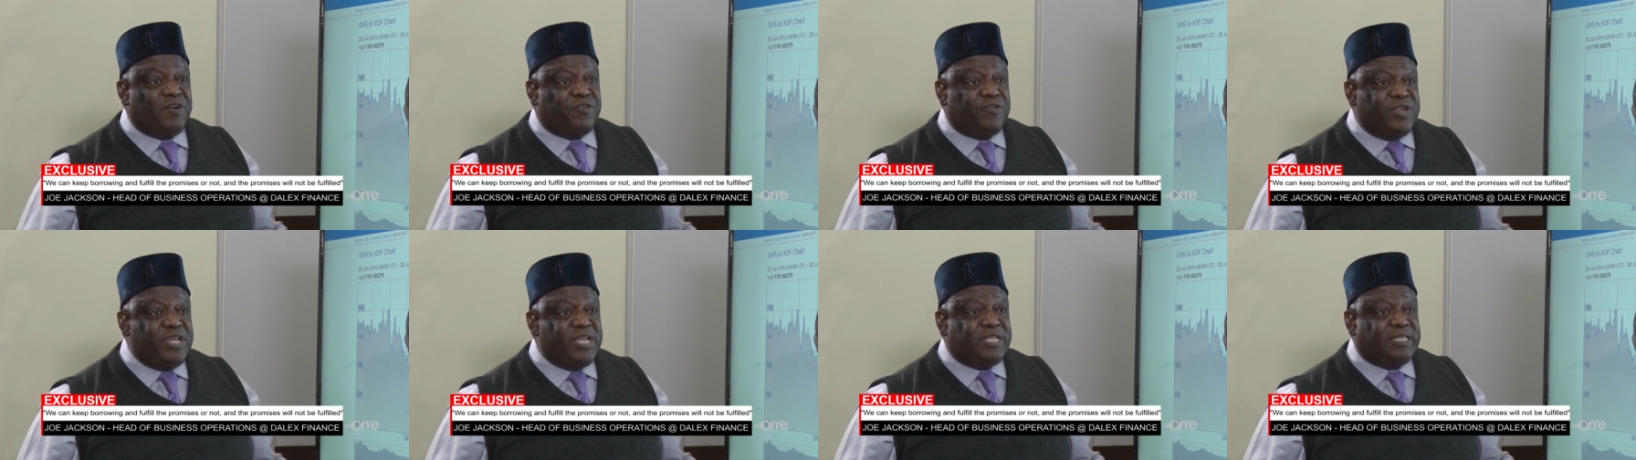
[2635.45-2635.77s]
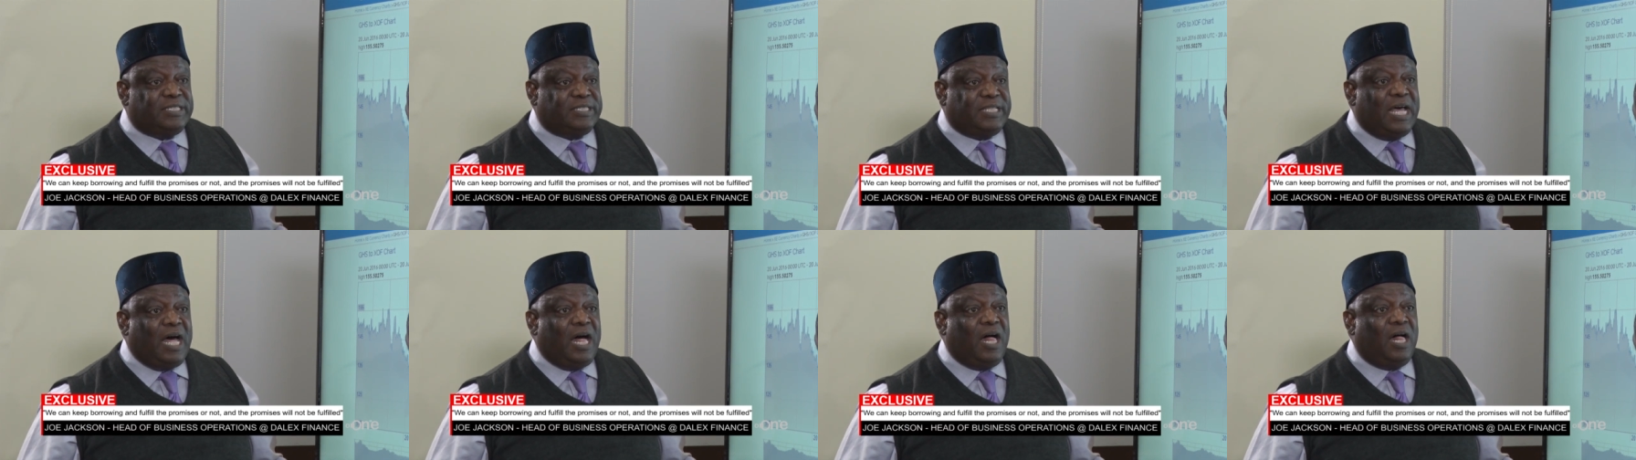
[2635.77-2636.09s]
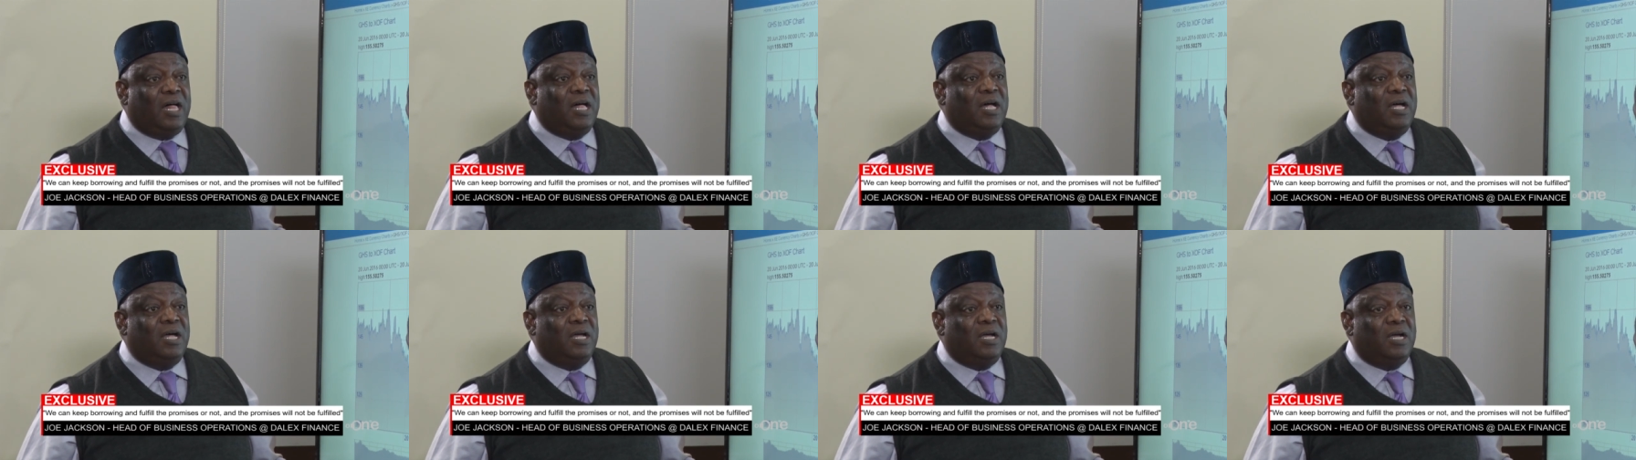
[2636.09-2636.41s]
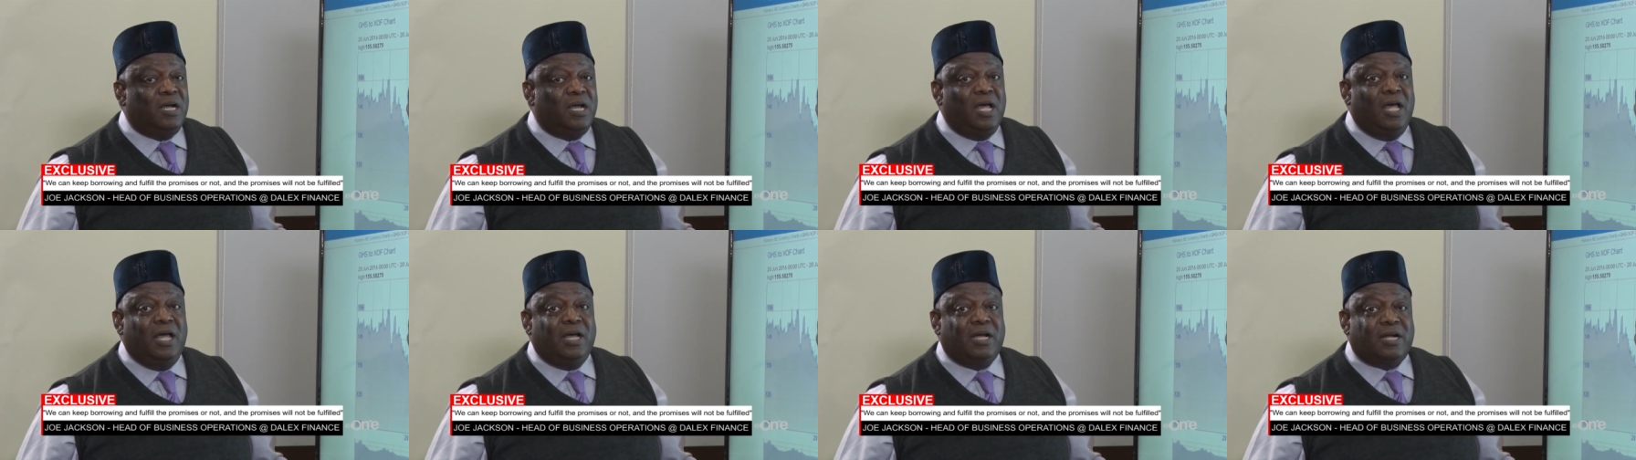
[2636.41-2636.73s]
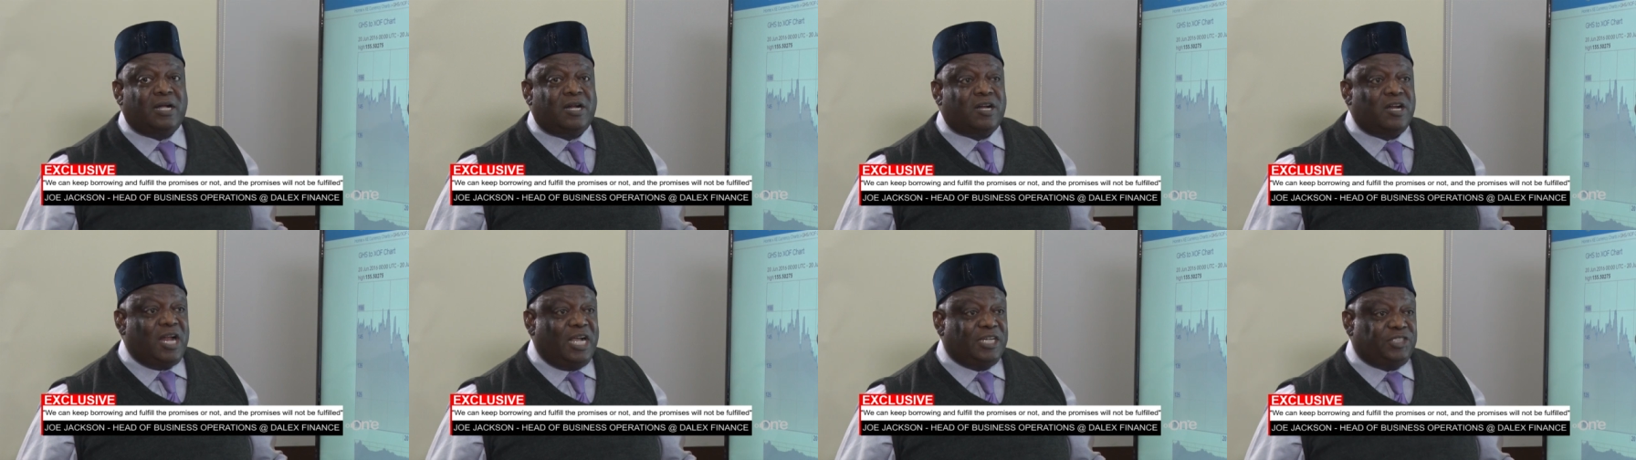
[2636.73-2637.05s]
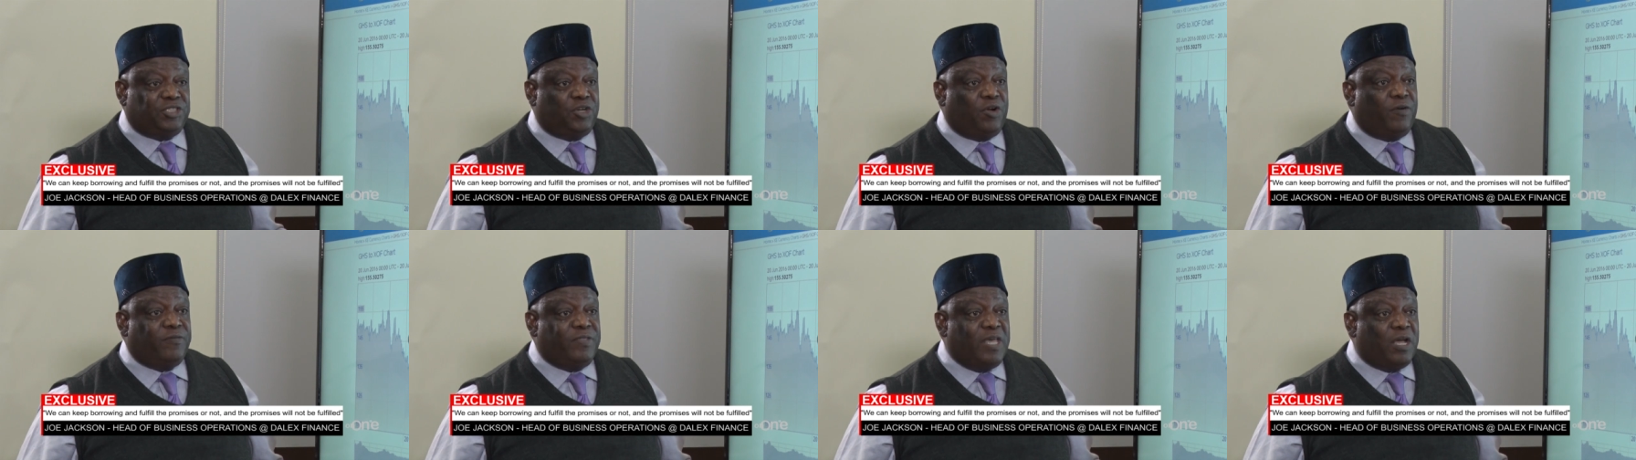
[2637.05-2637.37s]
Greek-style
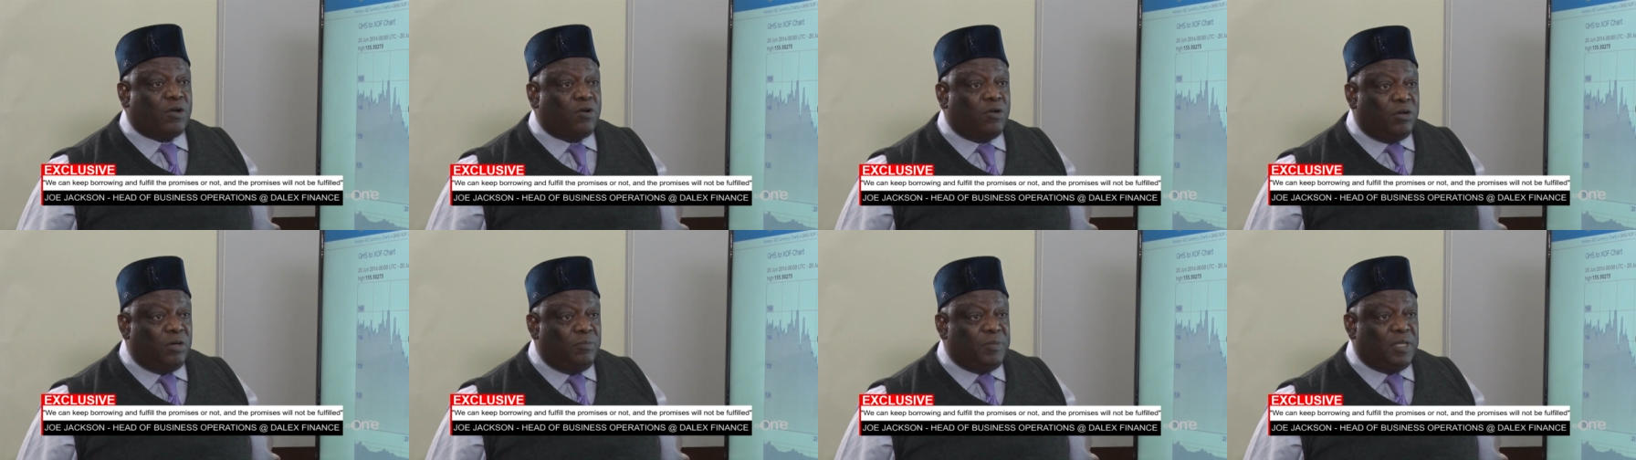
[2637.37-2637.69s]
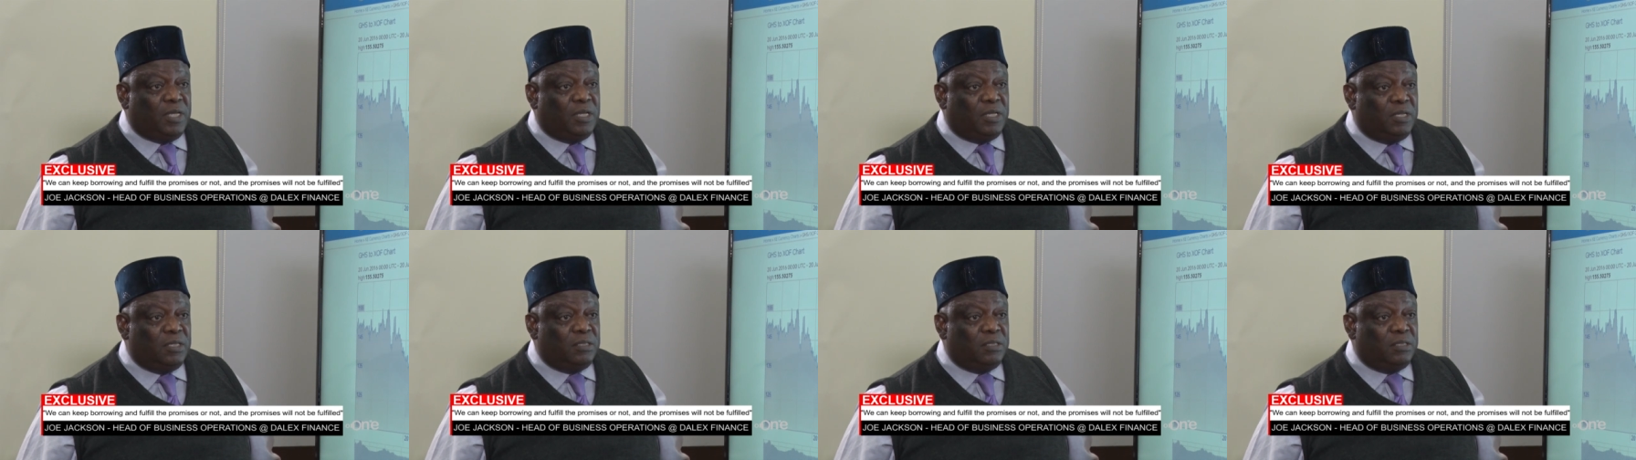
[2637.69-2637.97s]
crash of the economy.